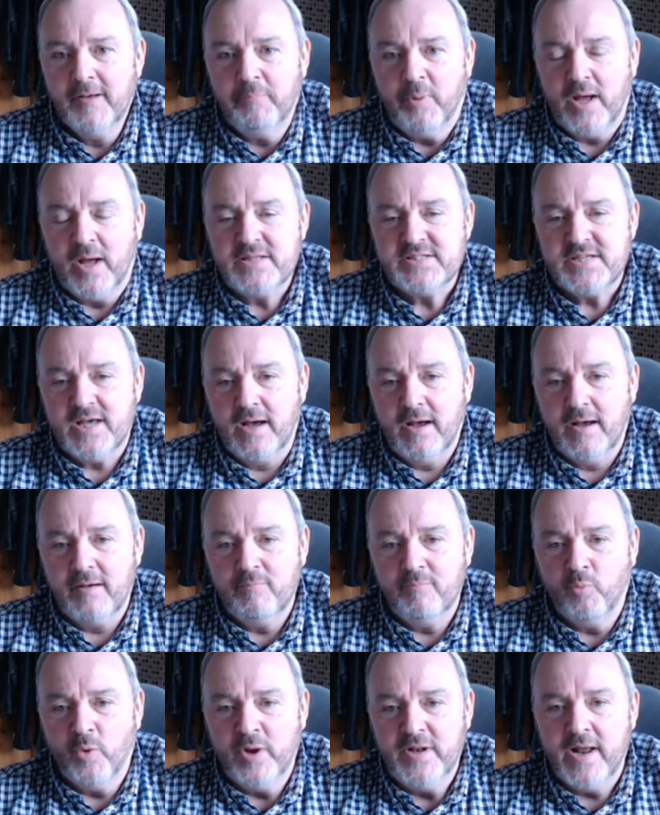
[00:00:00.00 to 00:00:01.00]
But
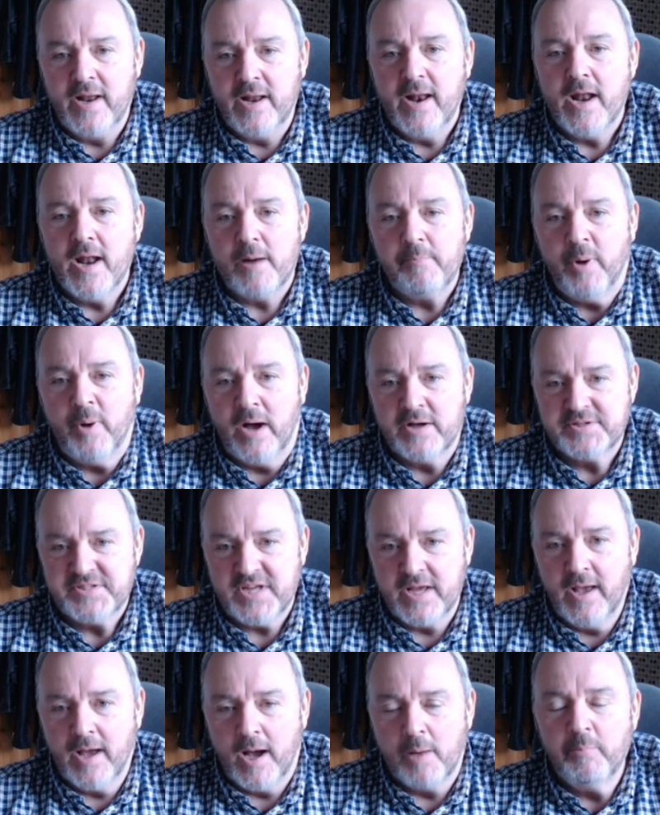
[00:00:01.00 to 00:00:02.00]
we did end up
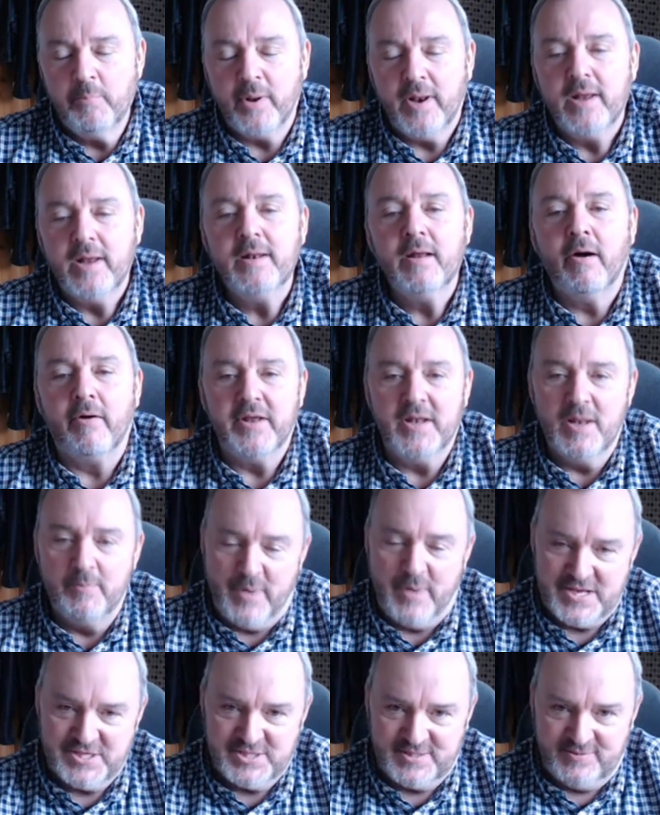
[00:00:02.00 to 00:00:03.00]
parting company, not in the
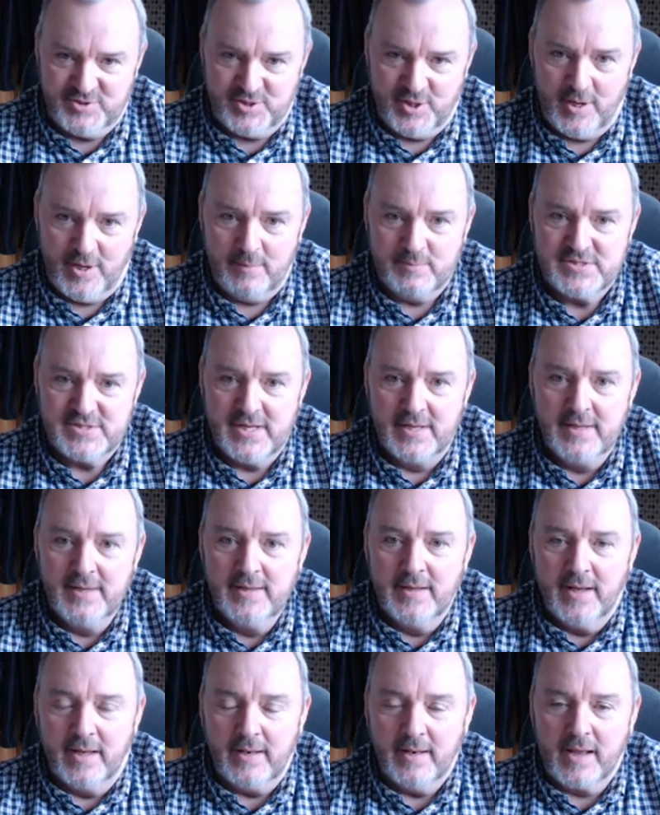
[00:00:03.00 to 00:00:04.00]
best of terms,
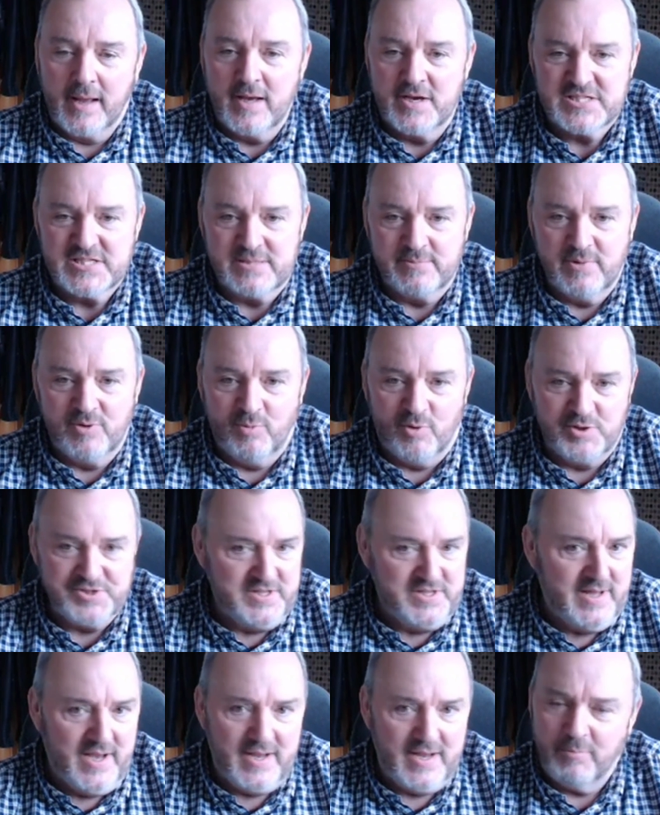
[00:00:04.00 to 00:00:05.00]
and the customer
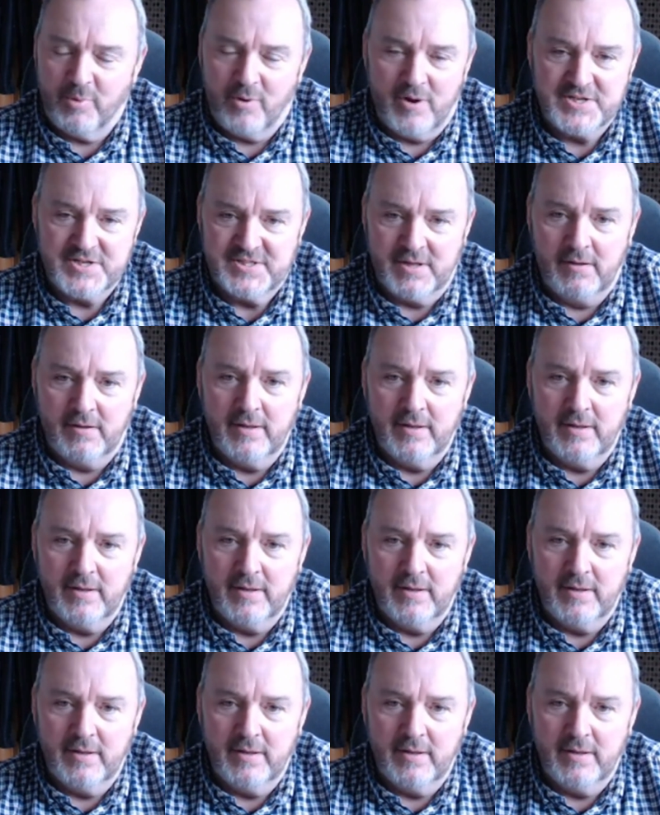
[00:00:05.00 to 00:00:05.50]
wasn't that impressed